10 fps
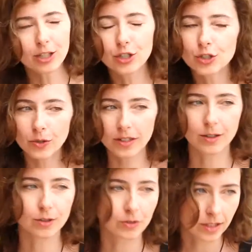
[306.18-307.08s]
make sure
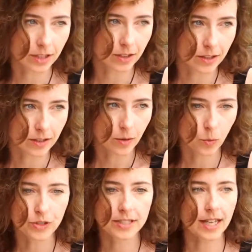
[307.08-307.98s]
it goes really good,
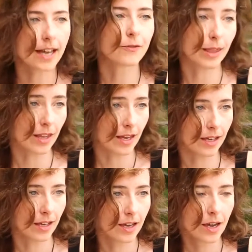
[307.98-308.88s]
we'll sell
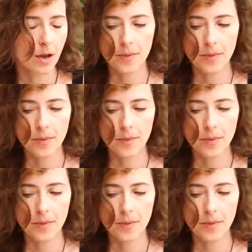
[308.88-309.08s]
everything. Yeah,